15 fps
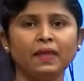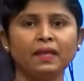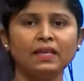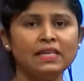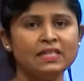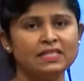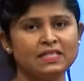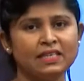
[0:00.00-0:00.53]

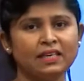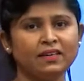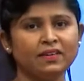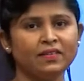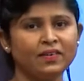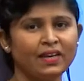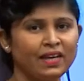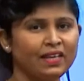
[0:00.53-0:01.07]
Easy,
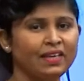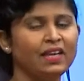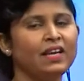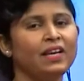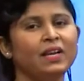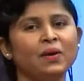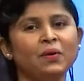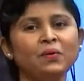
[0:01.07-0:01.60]
right.
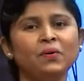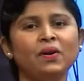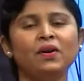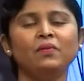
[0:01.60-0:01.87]
Now